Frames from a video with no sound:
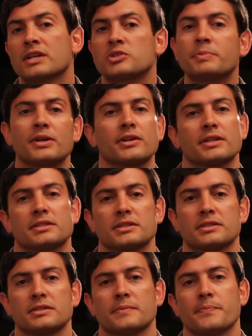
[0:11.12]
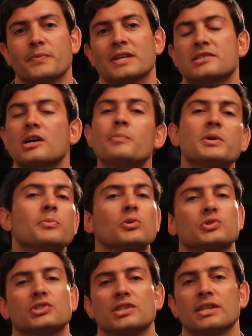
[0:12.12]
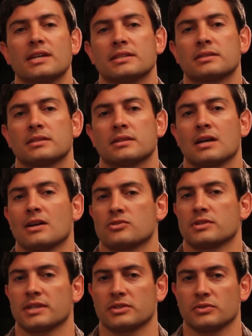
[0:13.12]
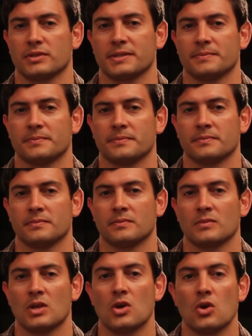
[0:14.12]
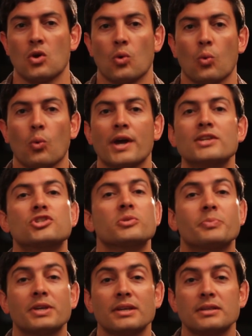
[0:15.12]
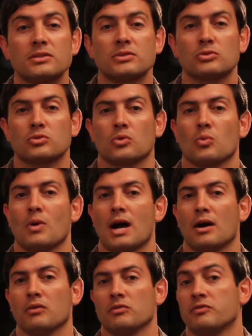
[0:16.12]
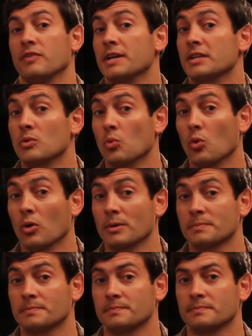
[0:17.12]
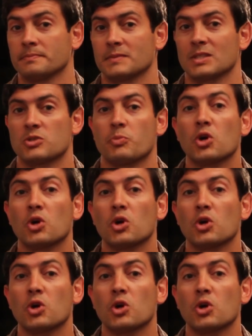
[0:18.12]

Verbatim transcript: experiences that some people see as contradictory. Waging Peace While Fighting War. It's a